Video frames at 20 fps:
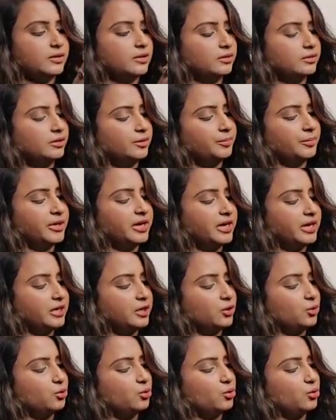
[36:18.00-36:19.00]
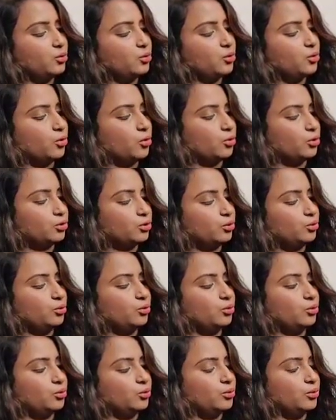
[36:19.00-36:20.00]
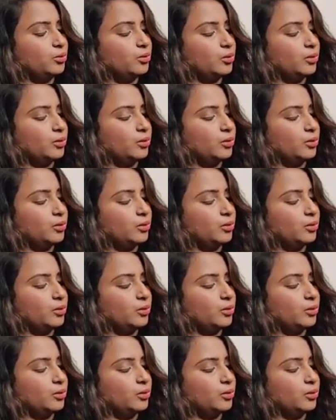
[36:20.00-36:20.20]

The minute you go to